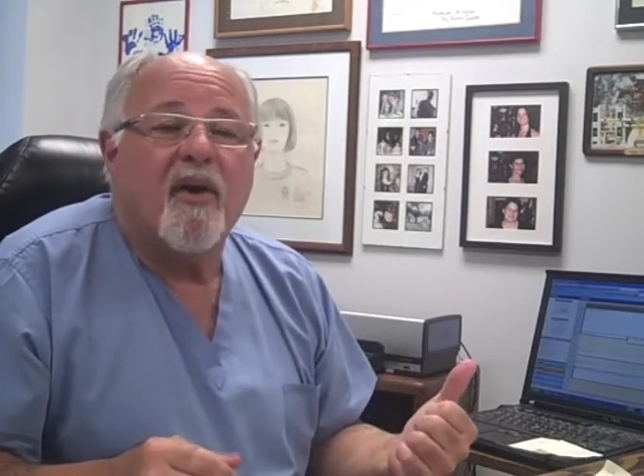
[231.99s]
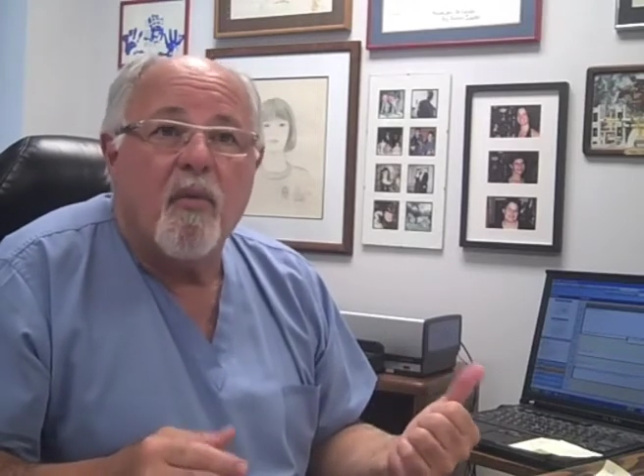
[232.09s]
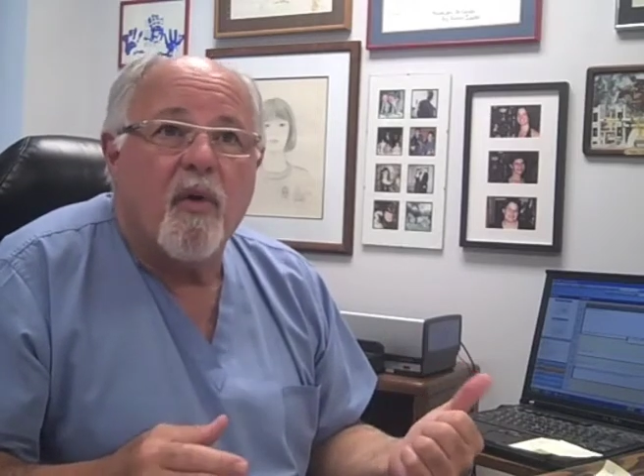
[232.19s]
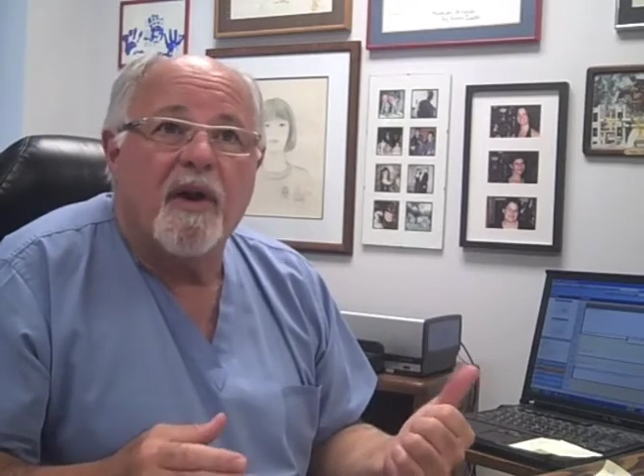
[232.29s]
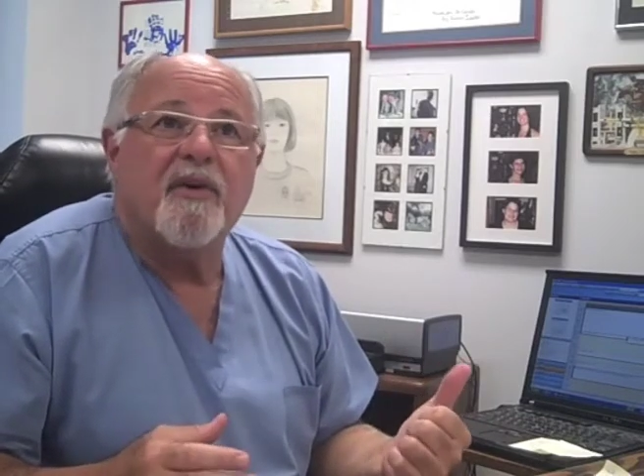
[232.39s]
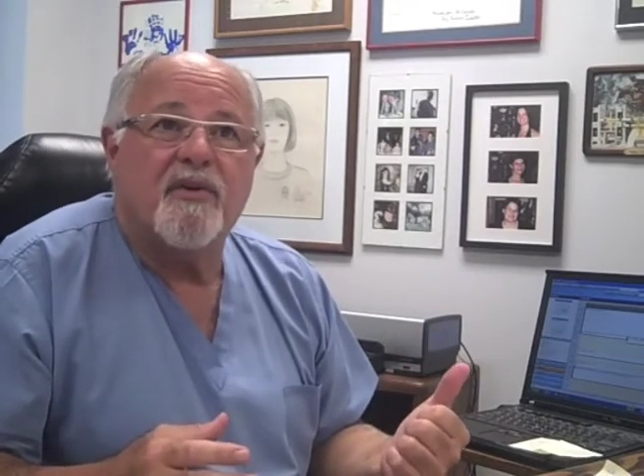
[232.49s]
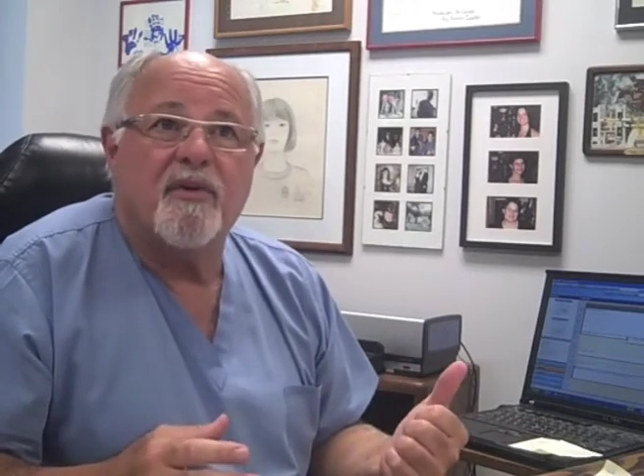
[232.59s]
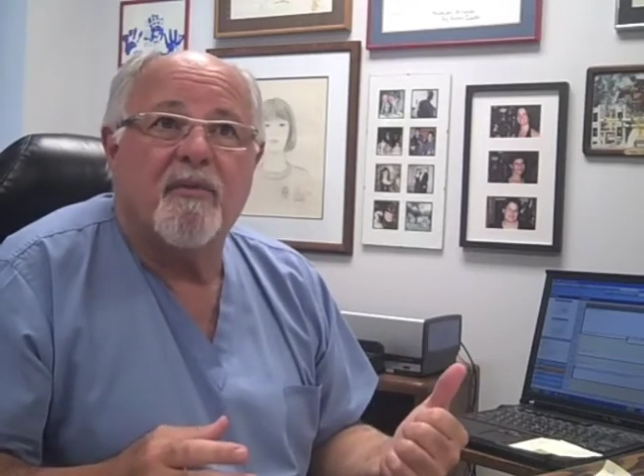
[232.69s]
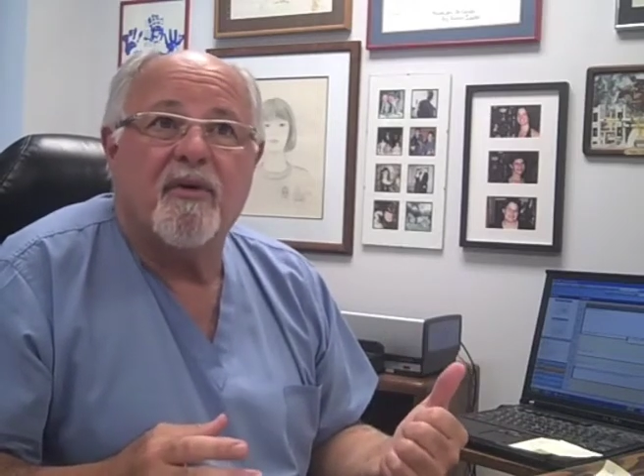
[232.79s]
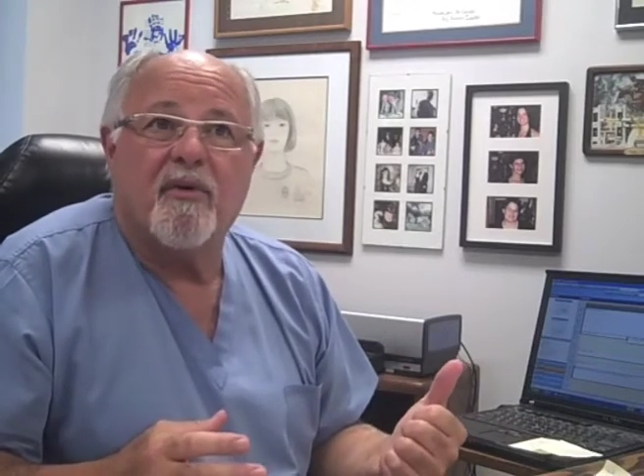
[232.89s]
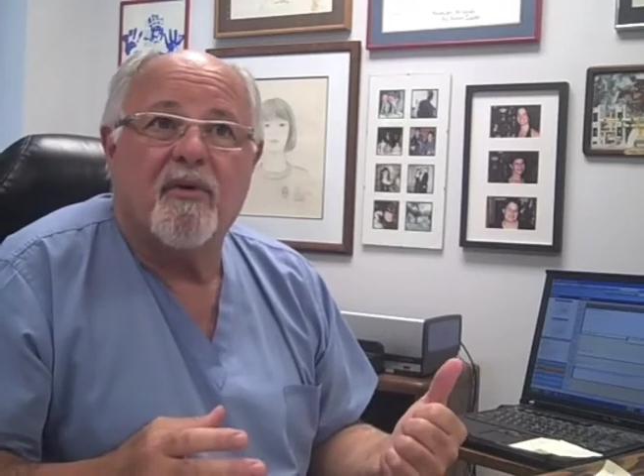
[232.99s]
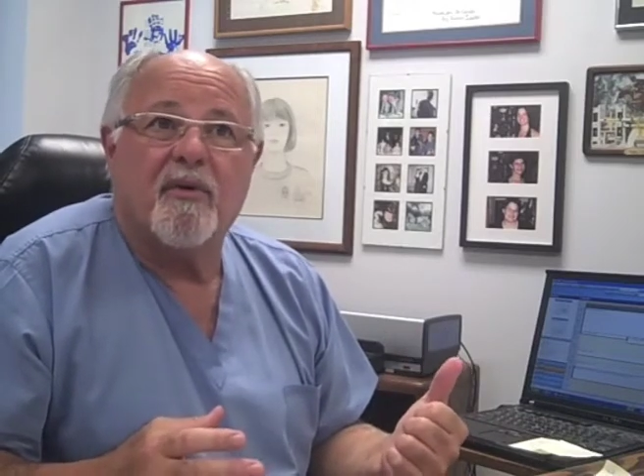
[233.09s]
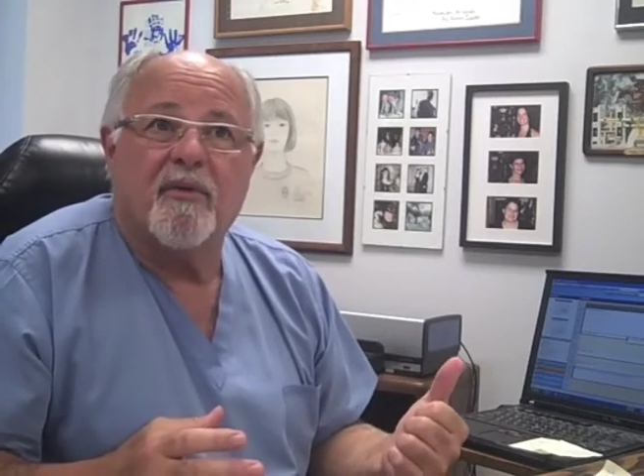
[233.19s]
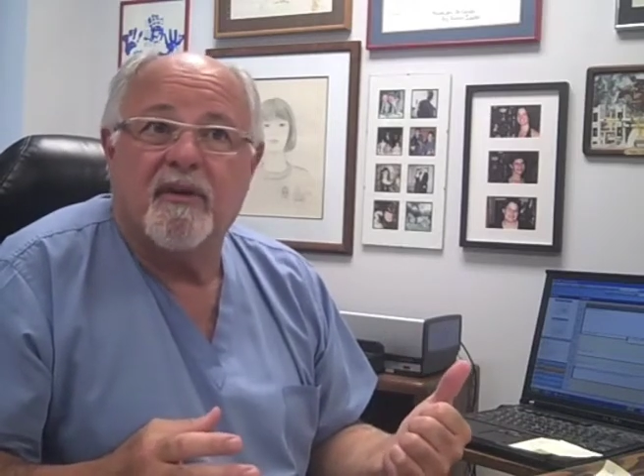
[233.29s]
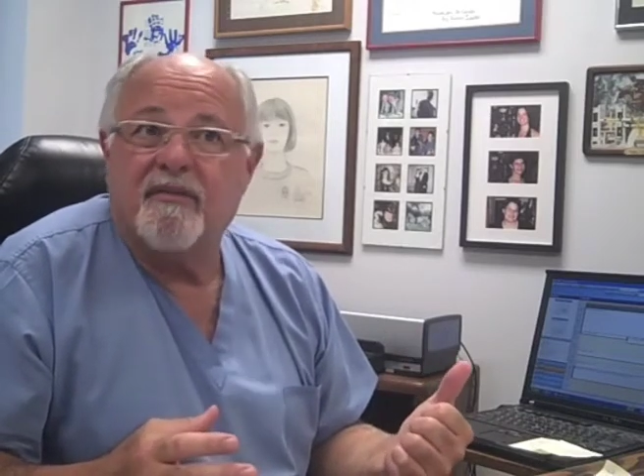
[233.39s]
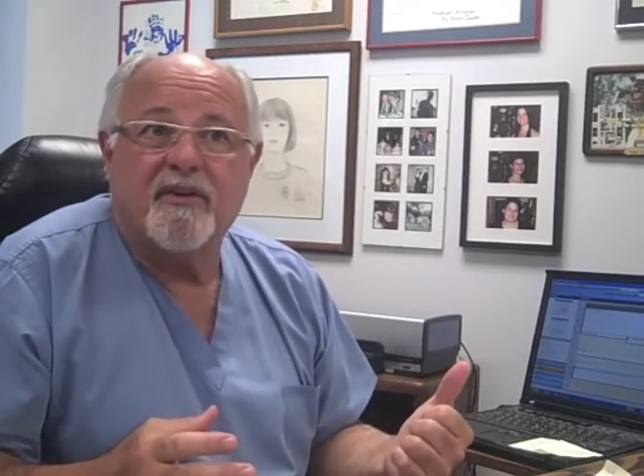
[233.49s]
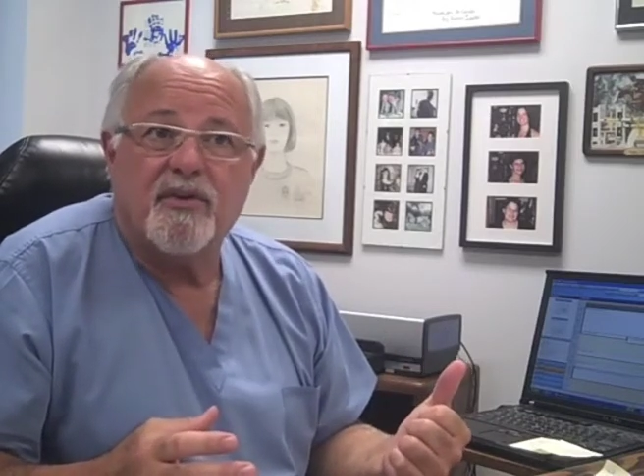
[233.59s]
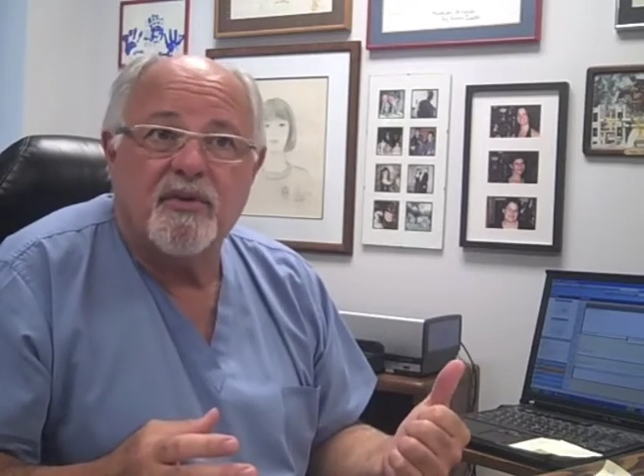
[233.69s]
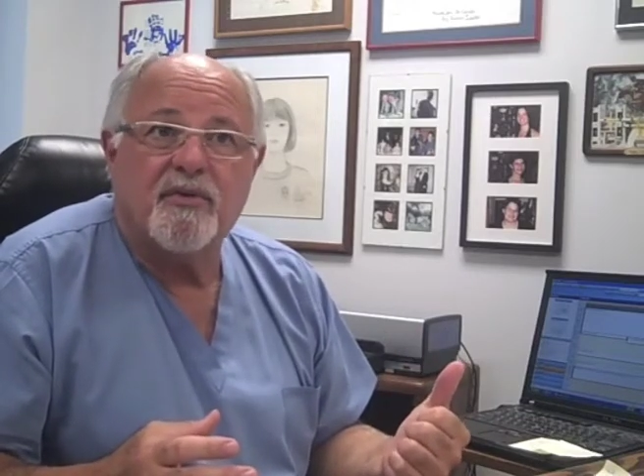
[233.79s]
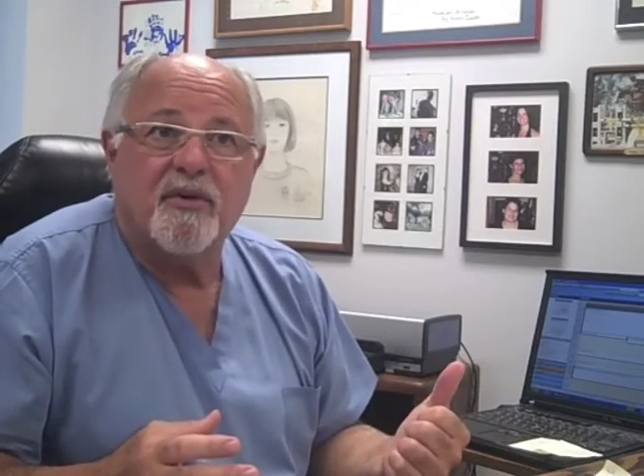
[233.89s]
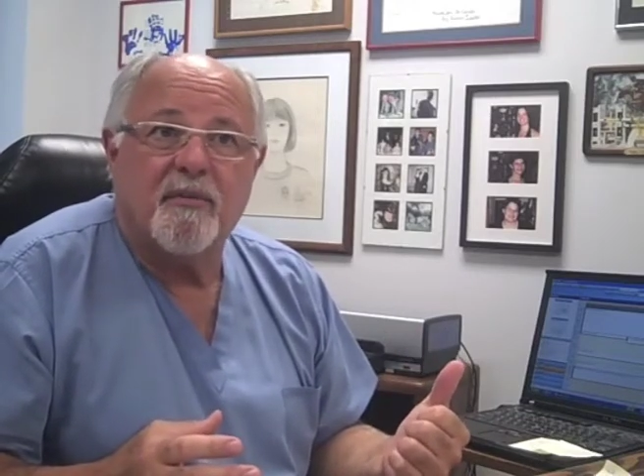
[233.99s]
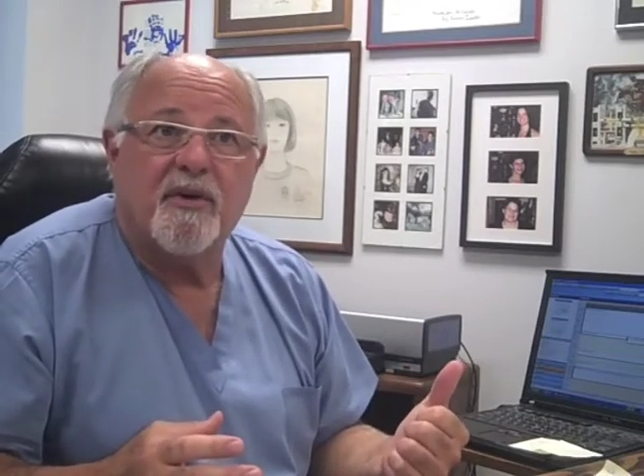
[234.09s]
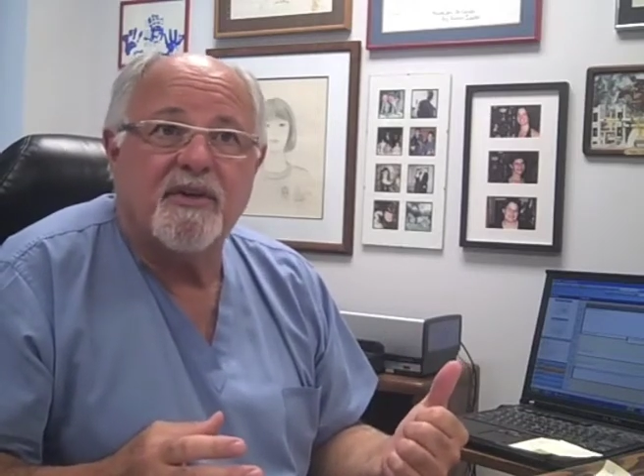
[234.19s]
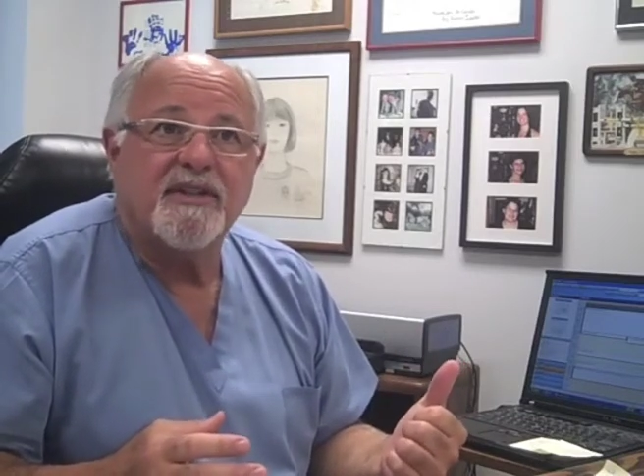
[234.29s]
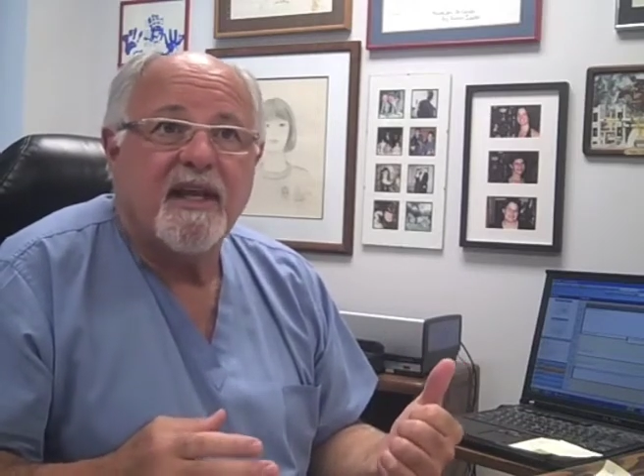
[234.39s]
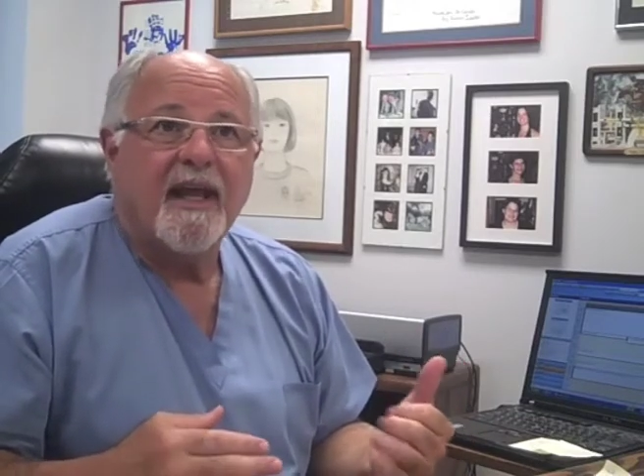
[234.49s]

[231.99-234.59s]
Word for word: one tumor or even two tumors